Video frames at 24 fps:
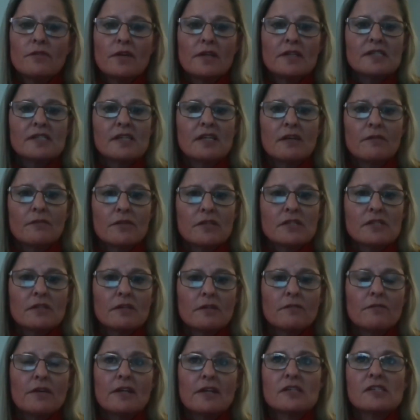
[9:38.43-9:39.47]
it's
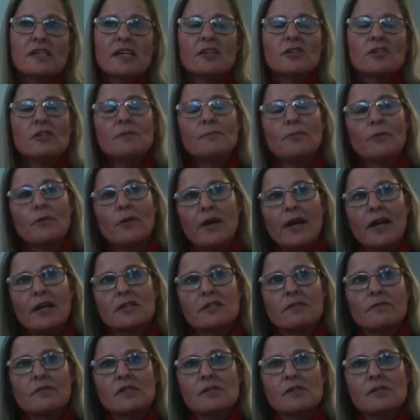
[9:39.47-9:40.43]
innovative, and it's actually proactive,